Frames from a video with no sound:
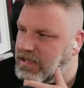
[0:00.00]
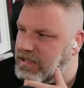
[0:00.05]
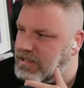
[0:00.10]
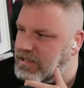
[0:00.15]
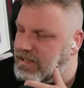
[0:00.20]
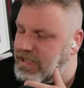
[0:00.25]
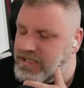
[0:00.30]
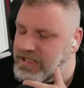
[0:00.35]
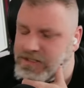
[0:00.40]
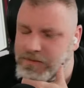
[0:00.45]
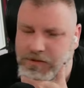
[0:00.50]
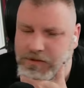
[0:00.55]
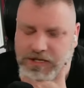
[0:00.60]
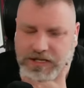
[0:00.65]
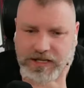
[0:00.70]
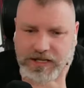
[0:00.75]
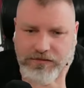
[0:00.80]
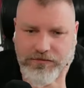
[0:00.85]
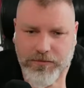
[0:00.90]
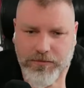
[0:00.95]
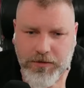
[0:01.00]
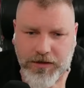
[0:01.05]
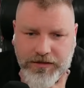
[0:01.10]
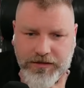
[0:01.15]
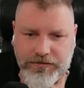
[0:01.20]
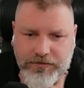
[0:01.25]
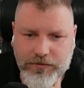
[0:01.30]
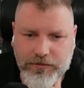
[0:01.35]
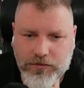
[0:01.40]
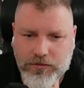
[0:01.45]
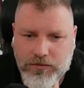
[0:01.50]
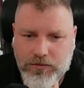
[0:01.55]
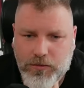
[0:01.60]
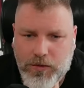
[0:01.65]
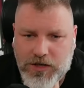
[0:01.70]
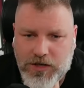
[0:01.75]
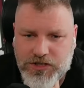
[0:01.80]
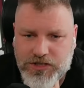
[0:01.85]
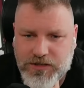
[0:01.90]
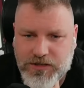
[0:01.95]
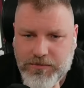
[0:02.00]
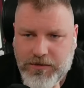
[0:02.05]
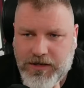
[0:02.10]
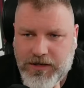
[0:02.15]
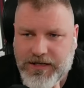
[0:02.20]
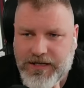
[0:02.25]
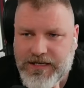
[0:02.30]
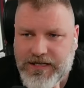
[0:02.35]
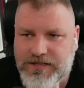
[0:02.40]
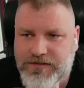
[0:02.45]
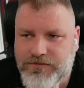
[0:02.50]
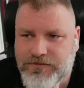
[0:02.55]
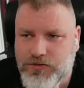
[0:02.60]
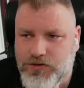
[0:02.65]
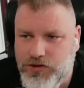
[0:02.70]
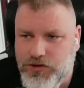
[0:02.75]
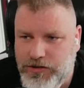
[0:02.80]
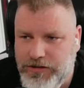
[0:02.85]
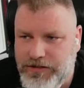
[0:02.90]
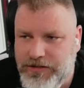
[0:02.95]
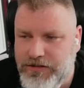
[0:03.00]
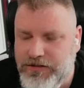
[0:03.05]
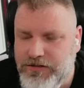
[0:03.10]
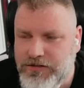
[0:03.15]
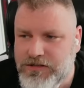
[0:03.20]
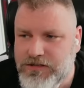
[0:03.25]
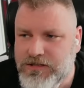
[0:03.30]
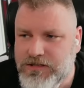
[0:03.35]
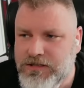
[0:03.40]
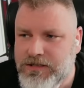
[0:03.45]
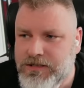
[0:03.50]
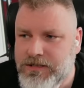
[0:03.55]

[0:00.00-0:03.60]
thanks a million to everybody for watching the podcast, for joining us,